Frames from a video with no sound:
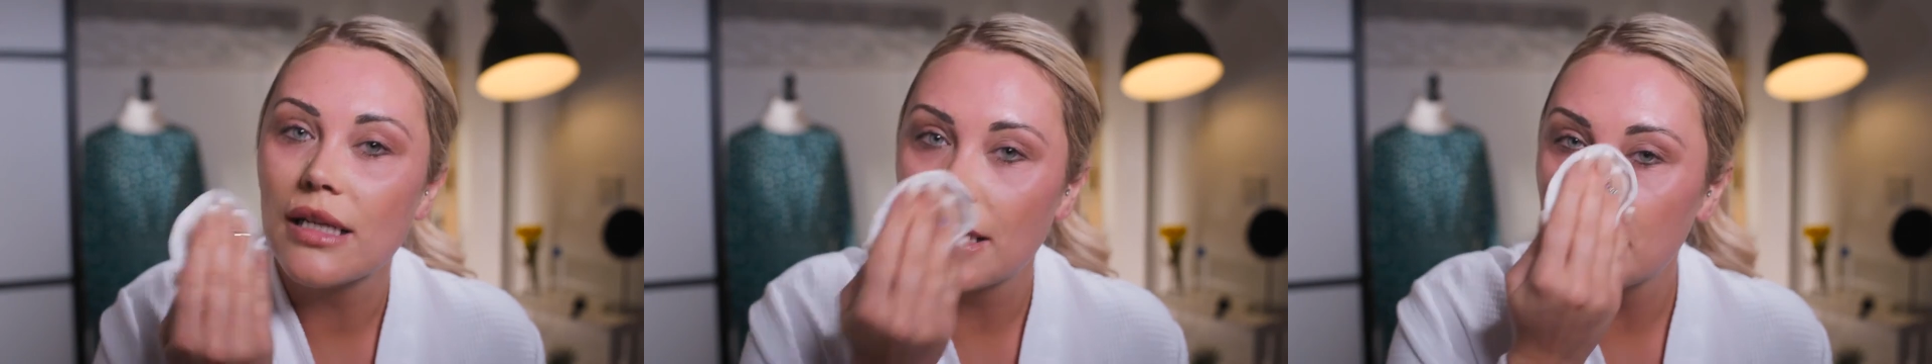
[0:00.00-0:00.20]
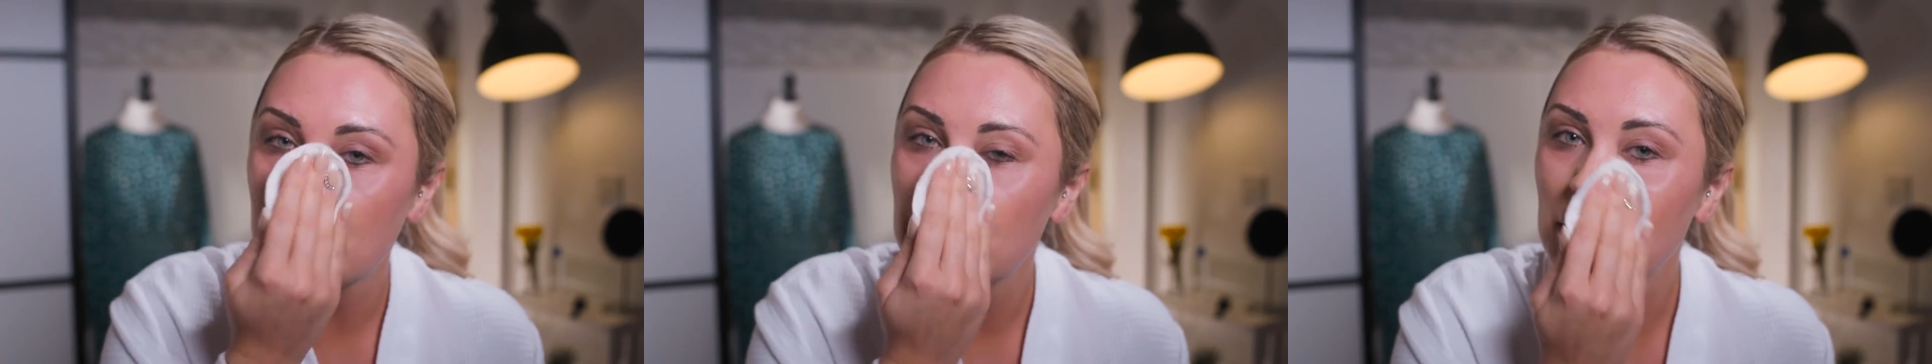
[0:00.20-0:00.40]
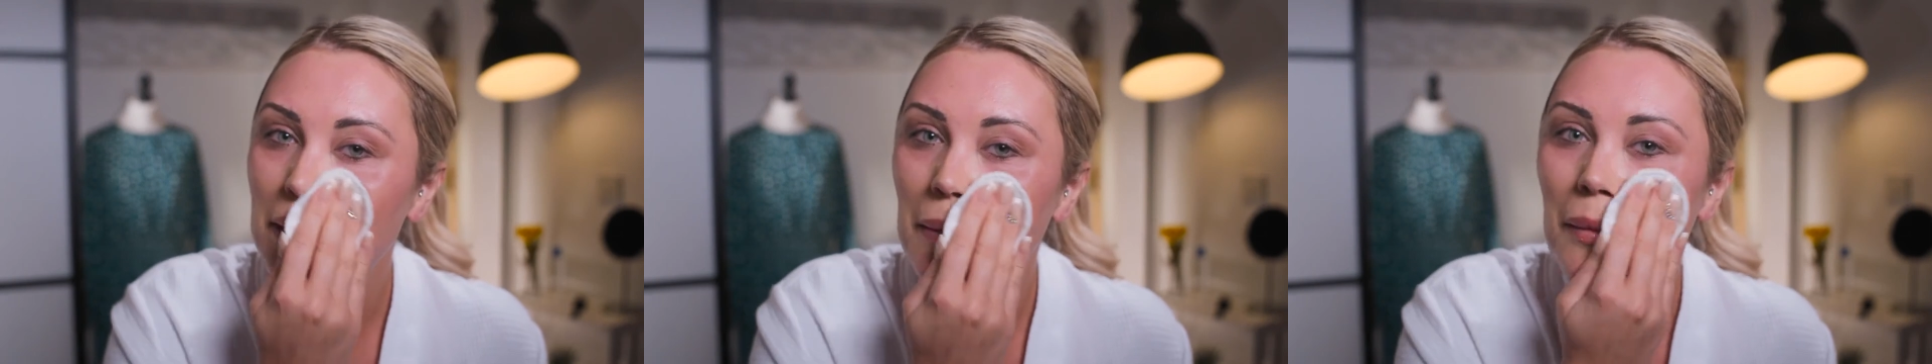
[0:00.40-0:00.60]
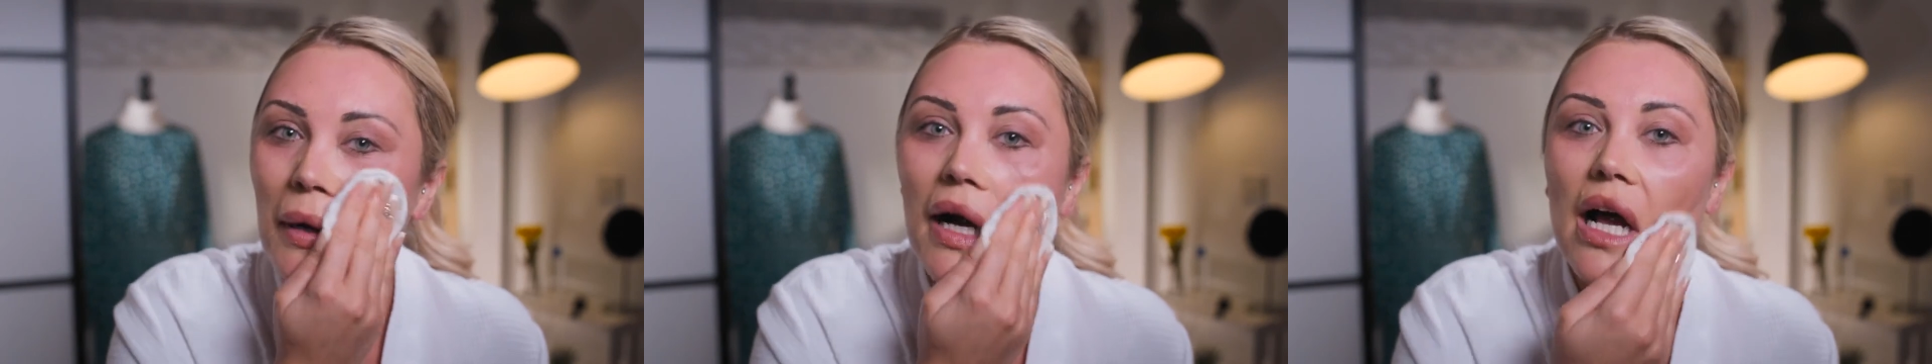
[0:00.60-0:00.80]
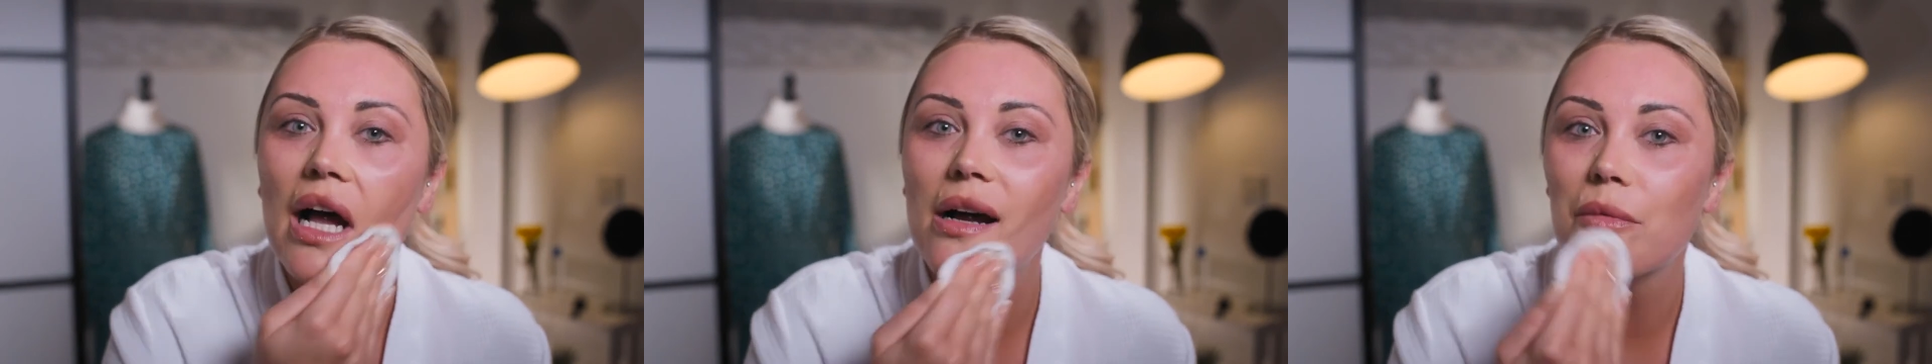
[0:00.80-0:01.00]
And do you know
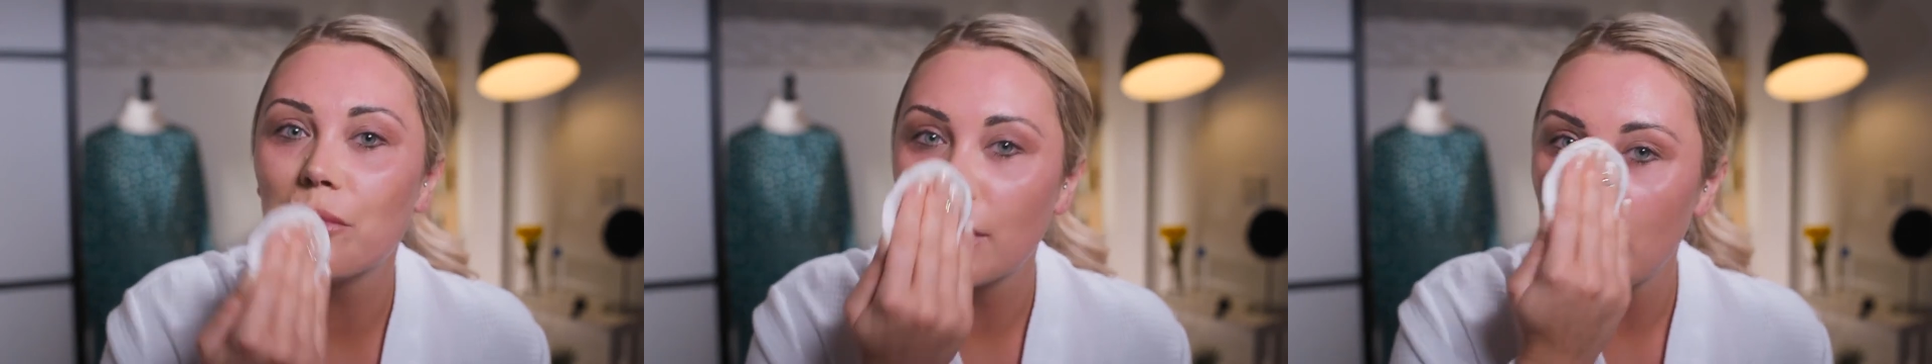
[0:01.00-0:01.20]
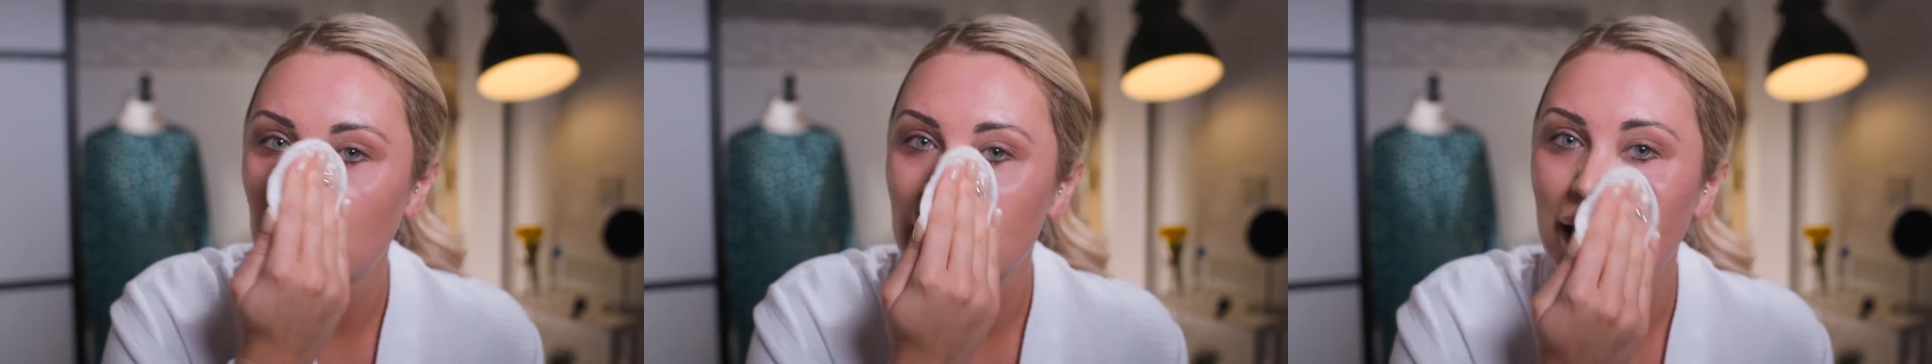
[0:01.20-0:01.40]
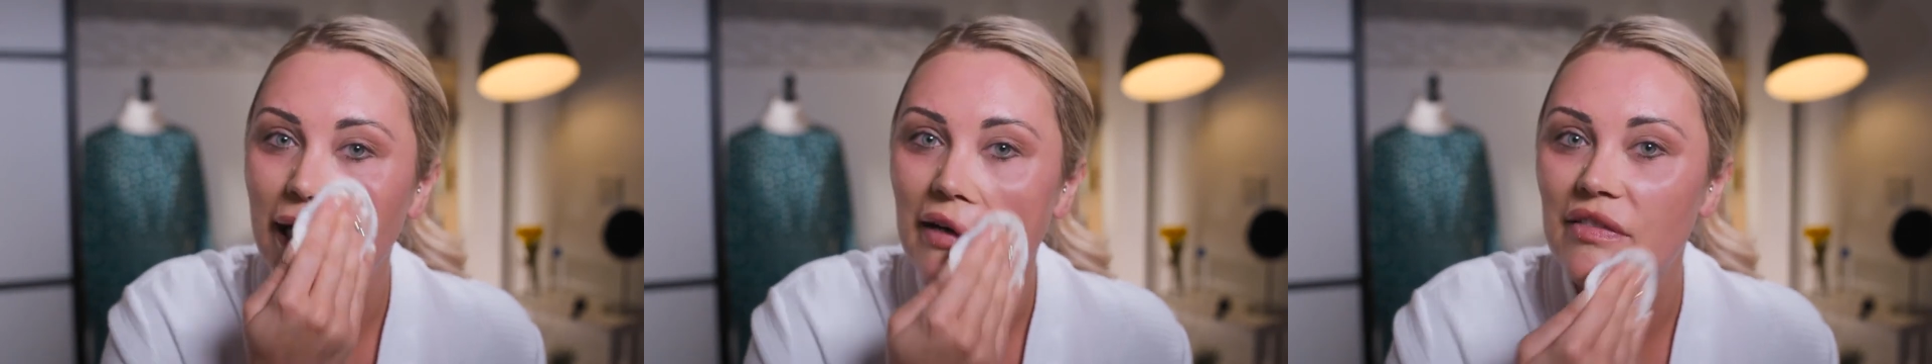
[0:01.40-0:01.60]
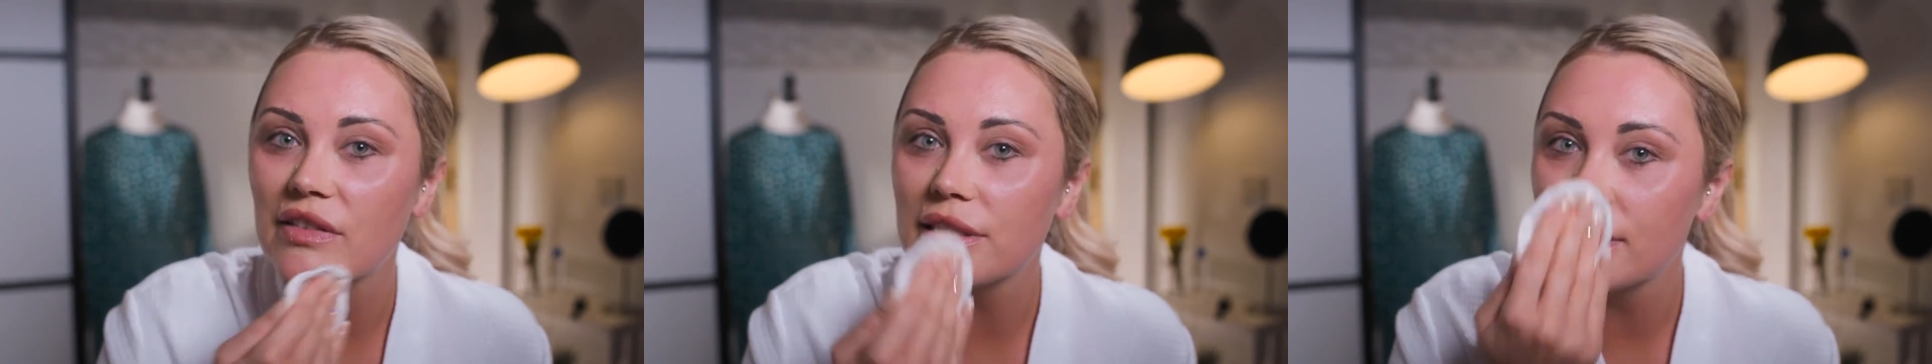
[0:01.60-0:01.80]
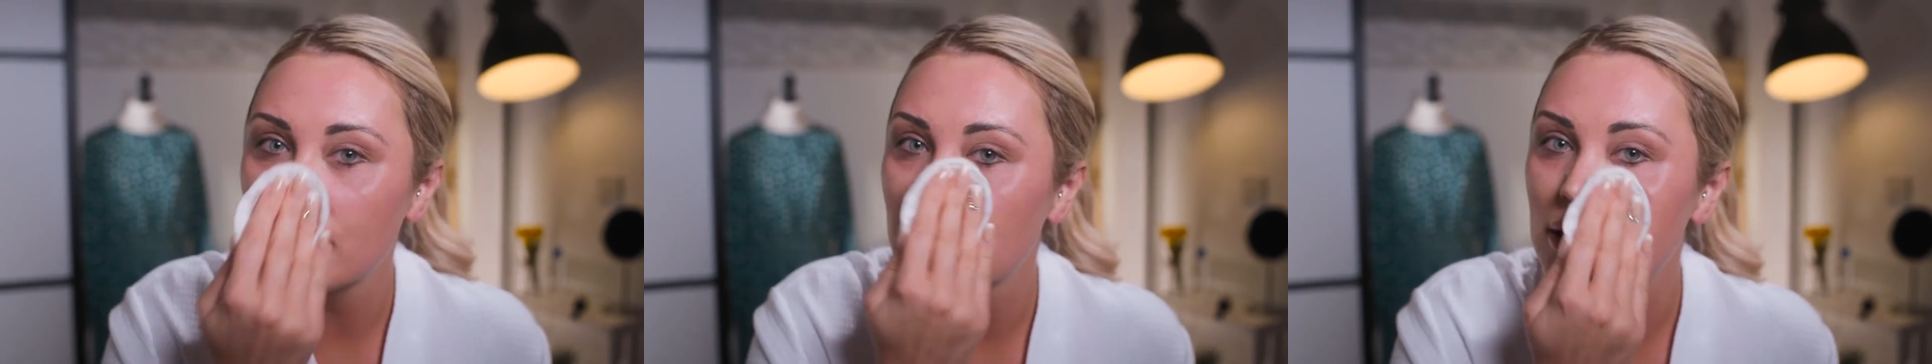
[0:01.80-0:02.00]
what? When I'm
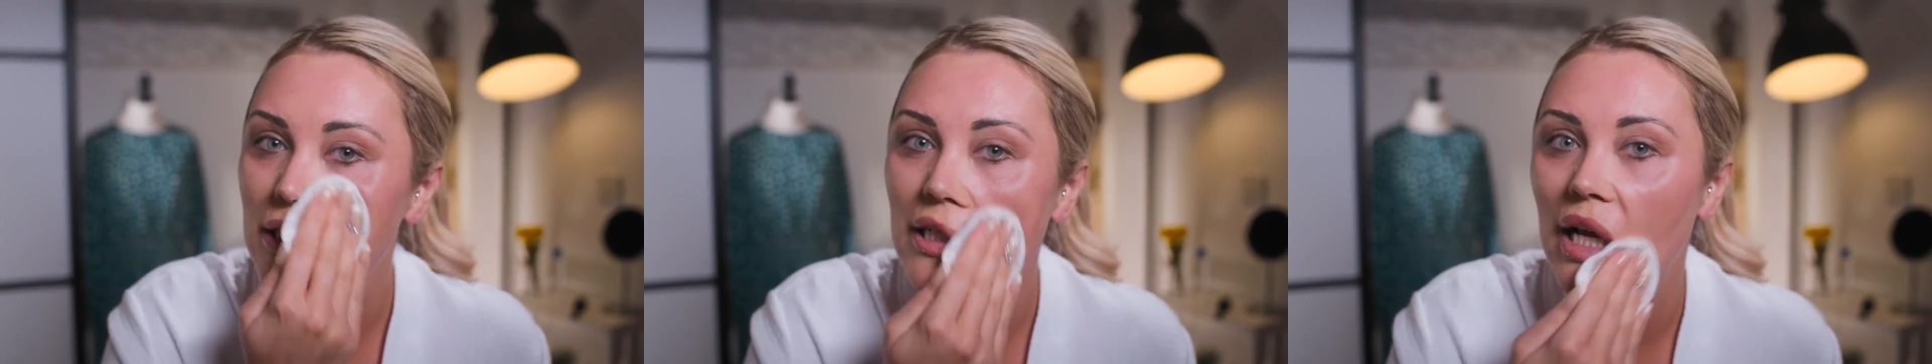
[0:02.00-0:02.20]
nervous and